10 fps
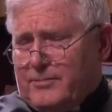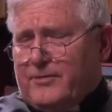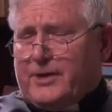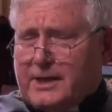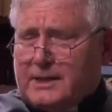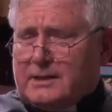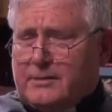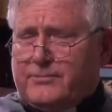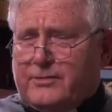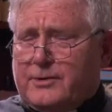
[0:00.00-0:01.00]
preventing
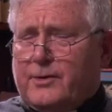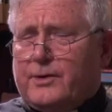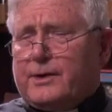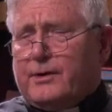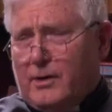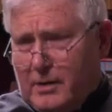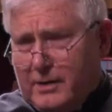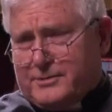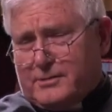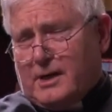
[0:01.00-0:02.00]
them from going
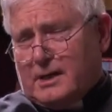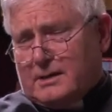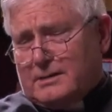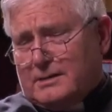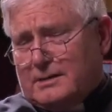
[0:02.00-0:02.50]
off track